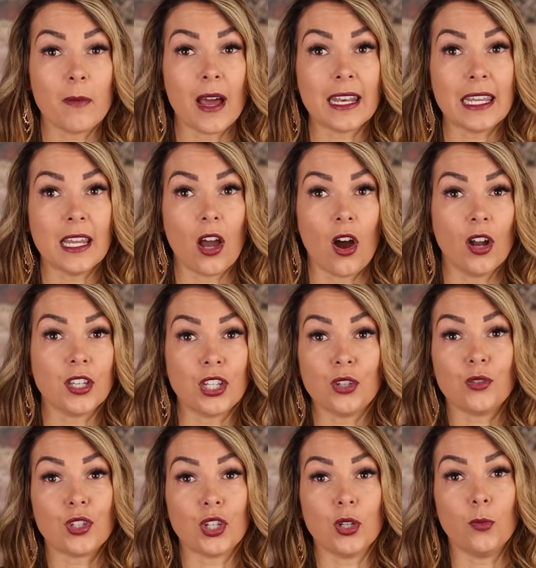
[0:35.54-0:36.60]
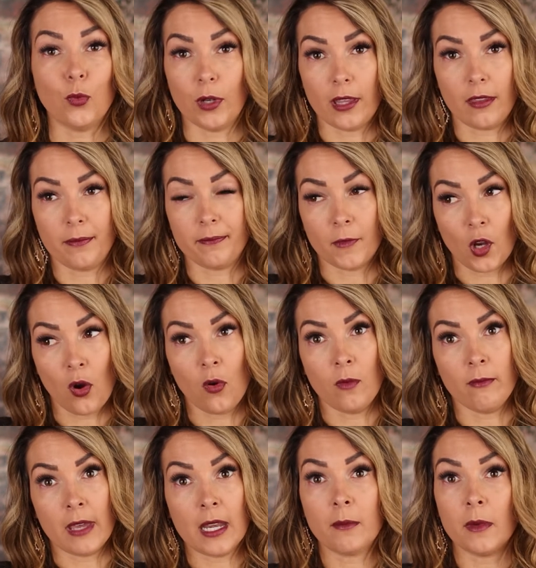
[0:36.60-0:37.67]
money on YouTube with no
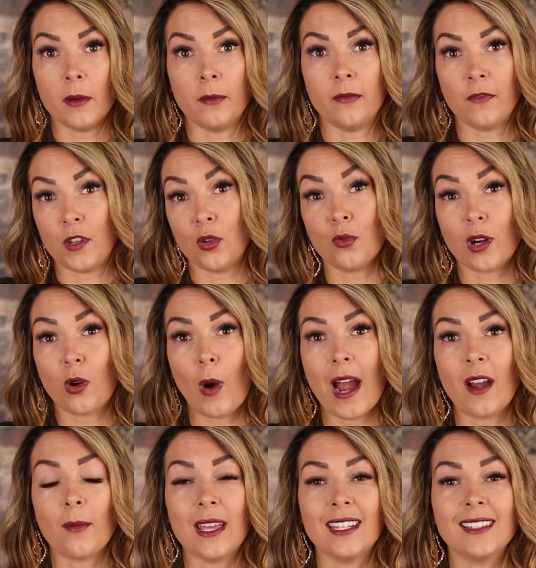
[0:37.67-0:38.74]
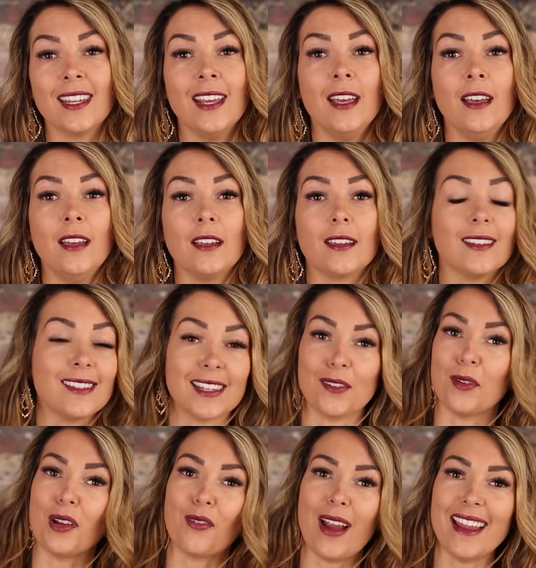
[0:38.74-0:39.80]
minimum view requirement,
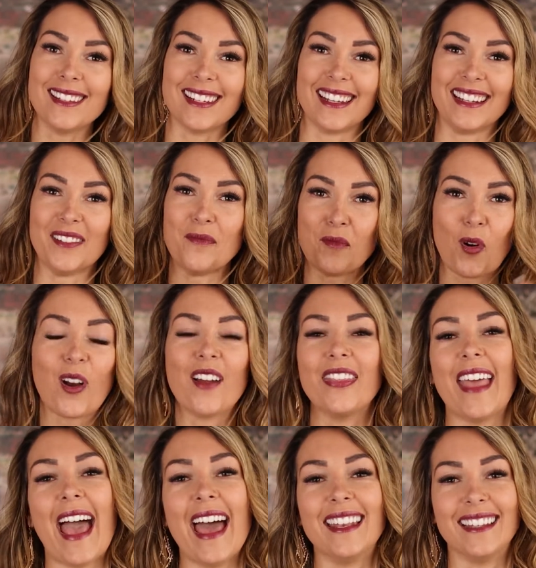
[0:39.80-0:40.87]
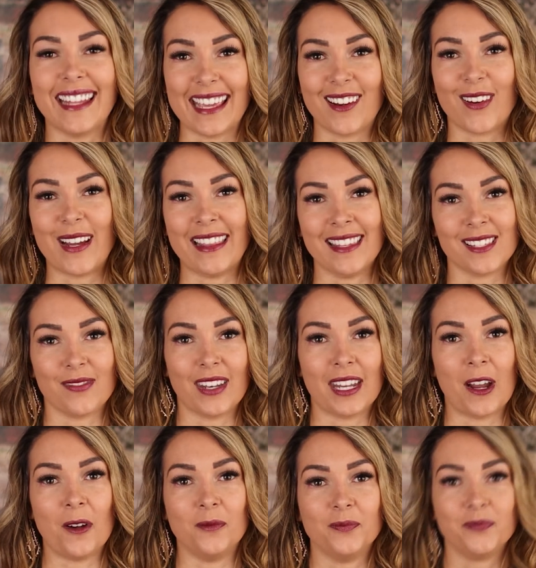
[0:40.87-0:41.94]
consider it granted. More on that later in this
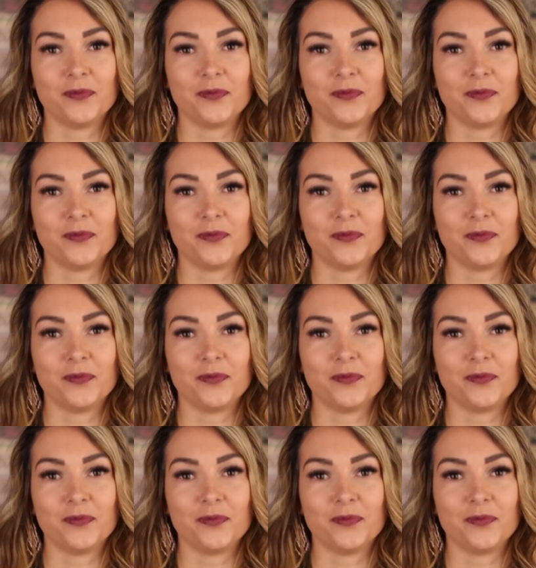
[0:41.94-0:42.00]
video.